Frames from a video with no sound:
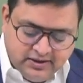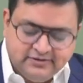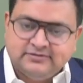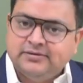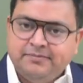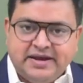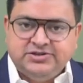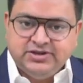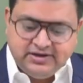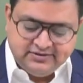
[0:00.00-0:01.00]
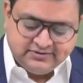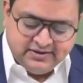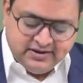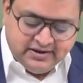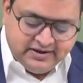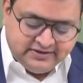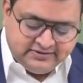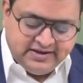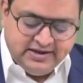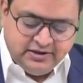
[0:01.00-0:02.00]
his pension is,
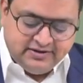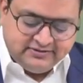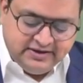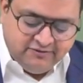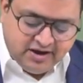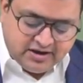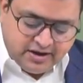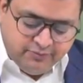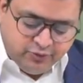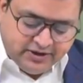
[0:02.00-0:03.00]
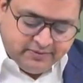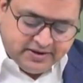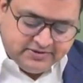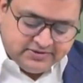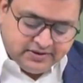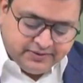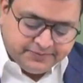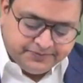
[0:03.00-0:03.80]
let's say he receive a commuted pension.